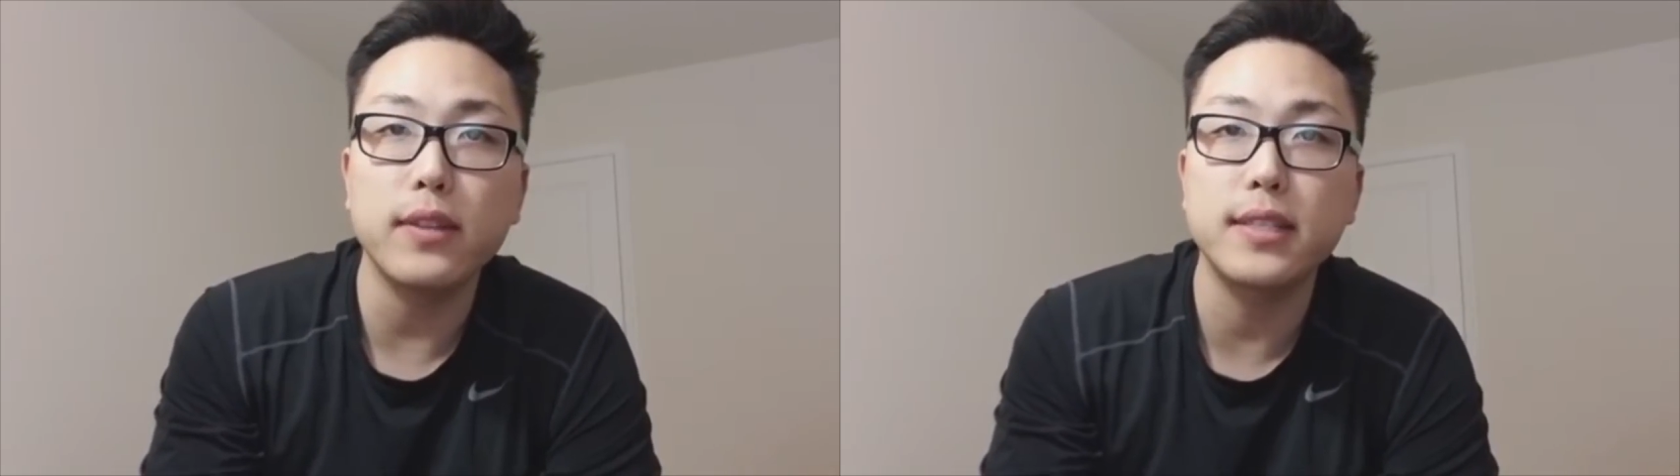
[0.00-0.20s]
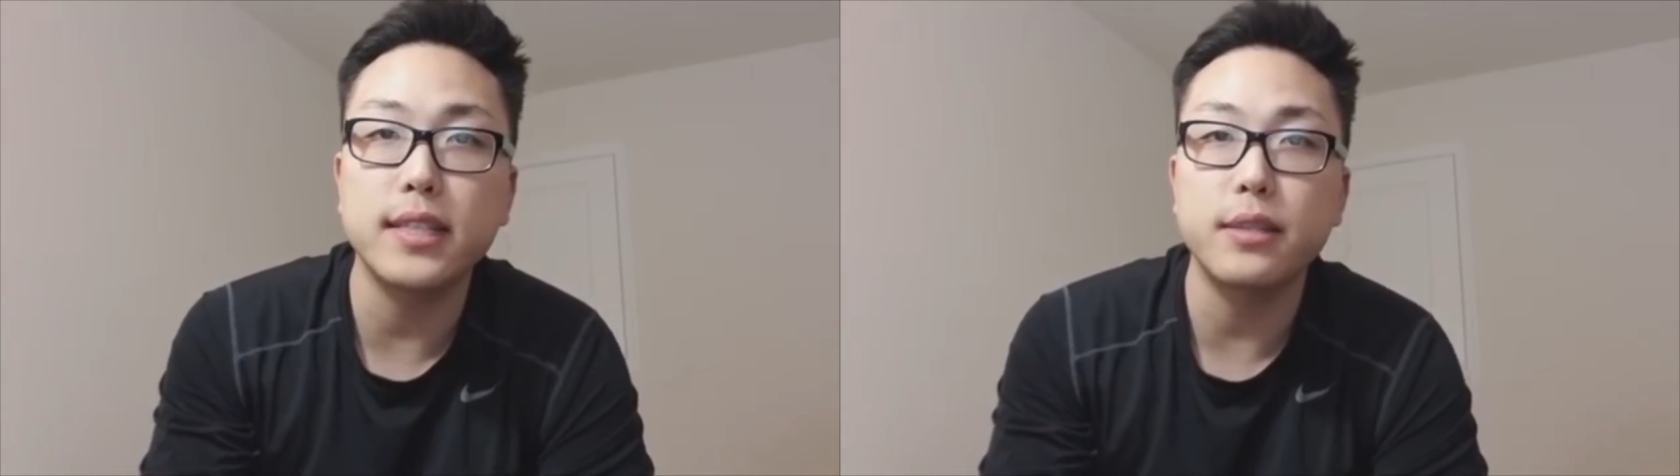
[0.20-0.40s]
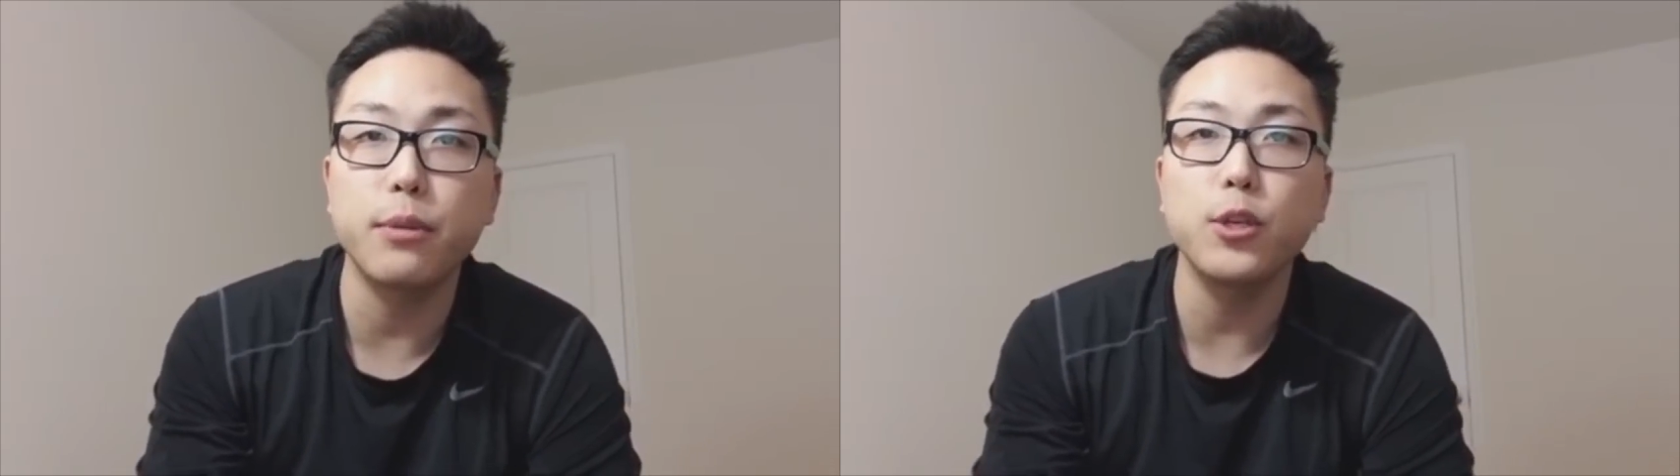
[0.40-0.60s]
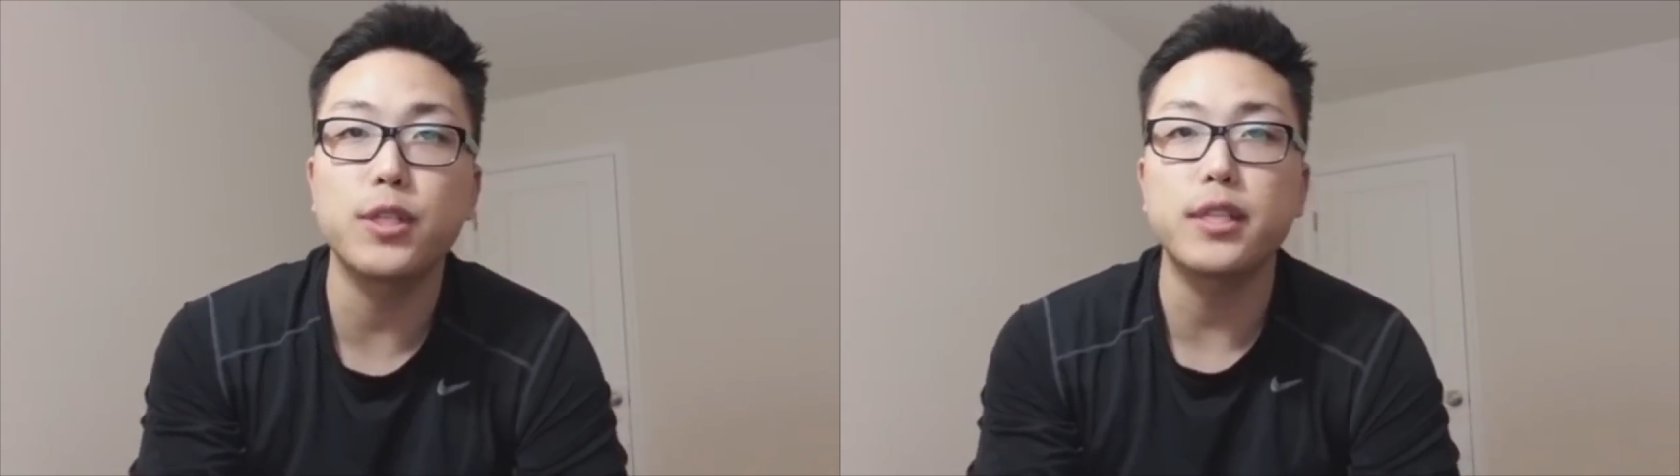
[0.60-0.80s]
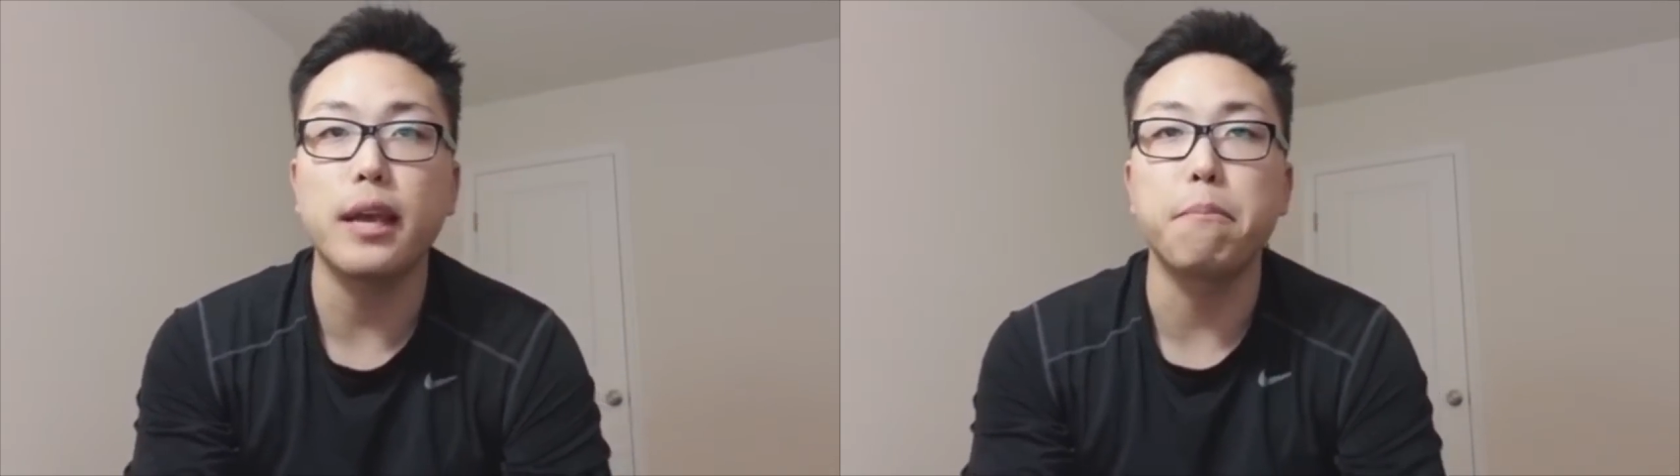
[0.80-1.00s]
the system
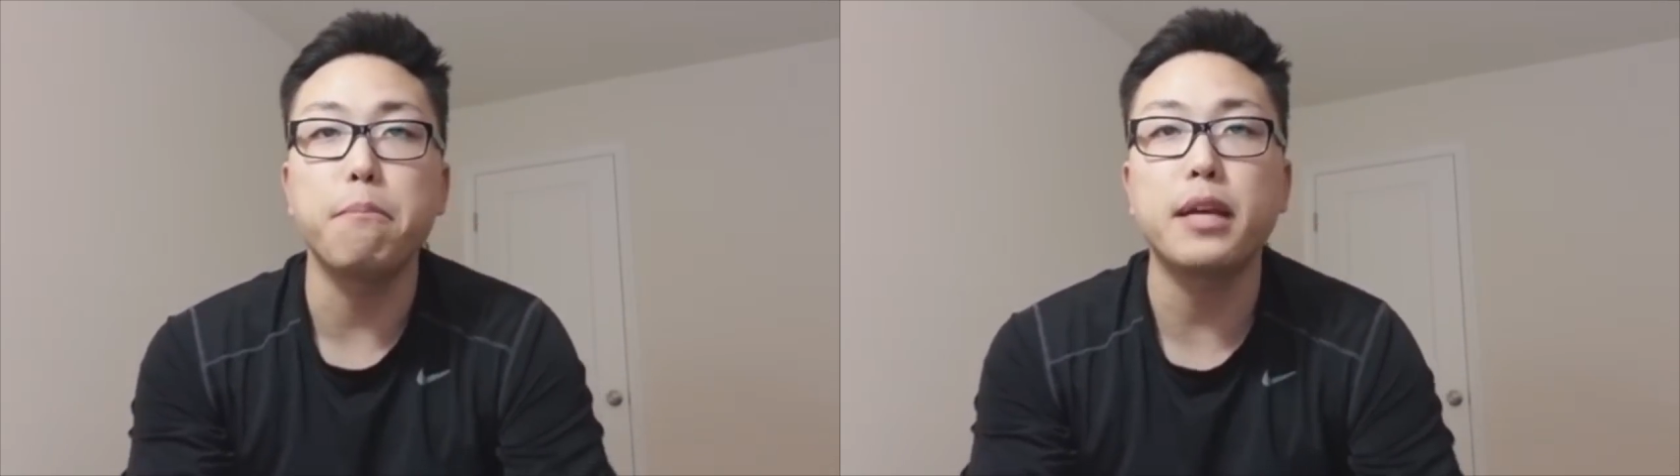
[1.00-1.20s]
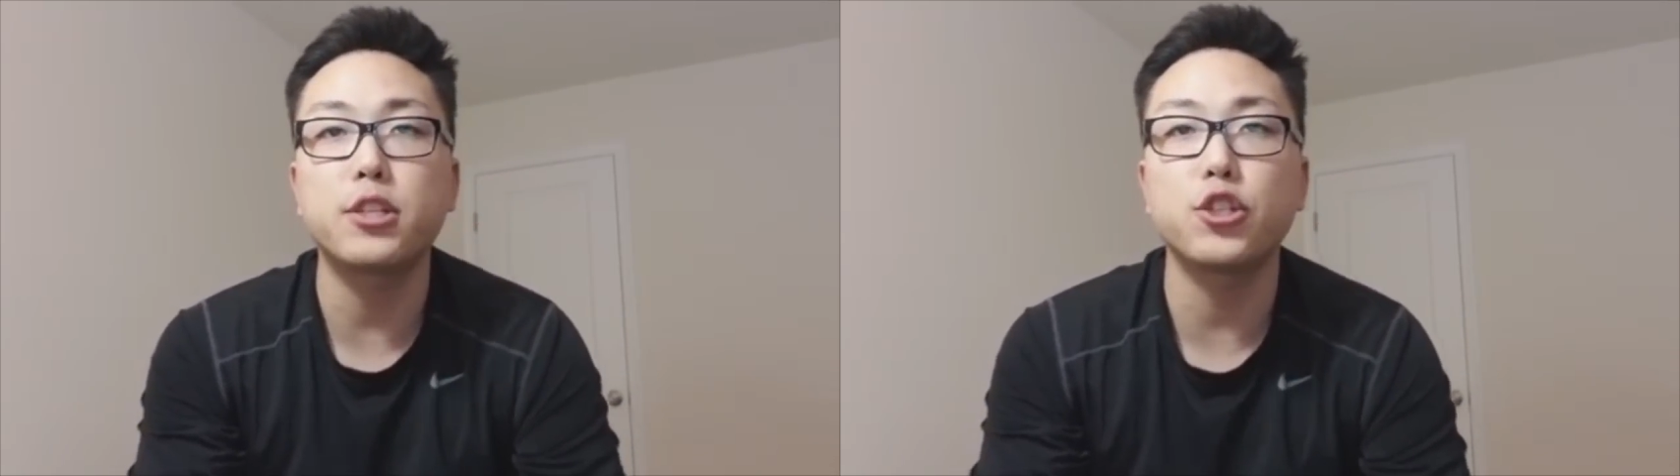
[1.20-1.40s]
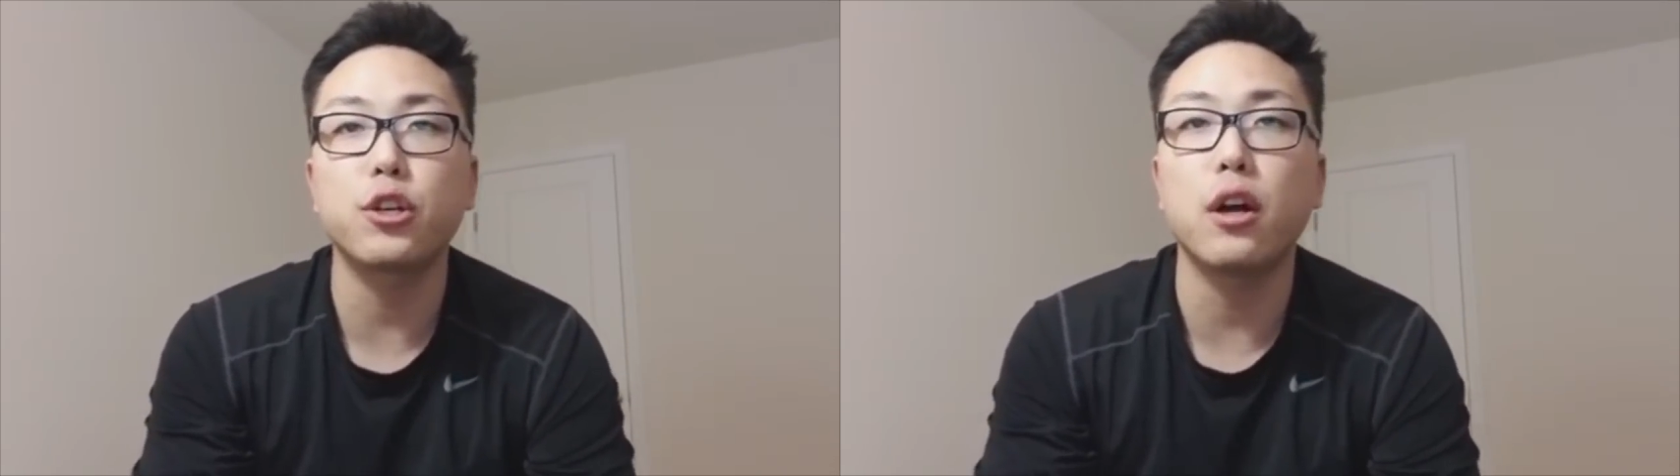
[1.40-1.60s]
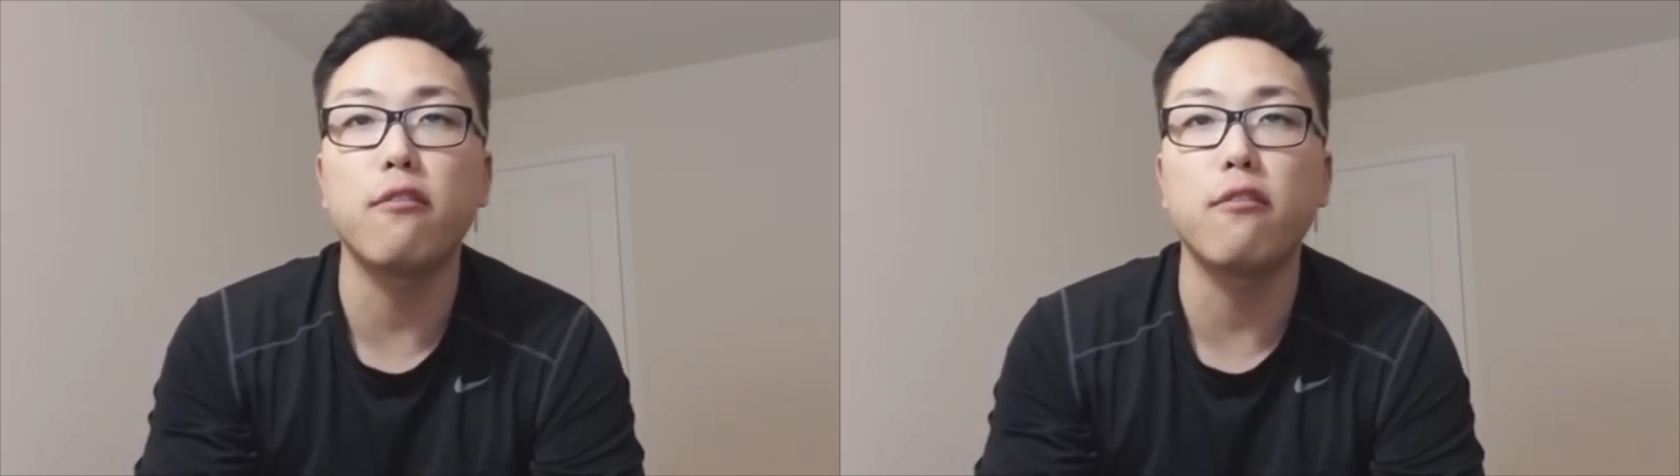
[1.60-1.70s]
uses a mixture